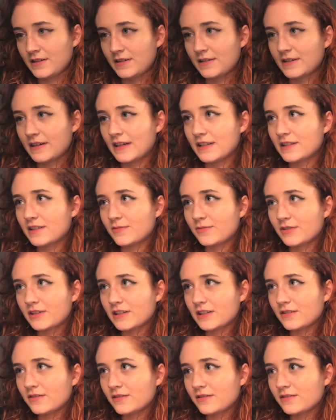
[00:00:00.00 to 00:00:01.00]
Okay, it's a little
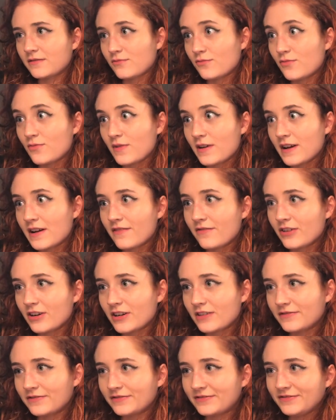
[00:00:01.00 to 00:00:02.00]
close.
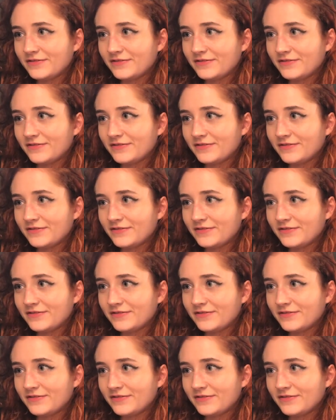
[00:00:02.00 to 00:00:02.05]
Whatever.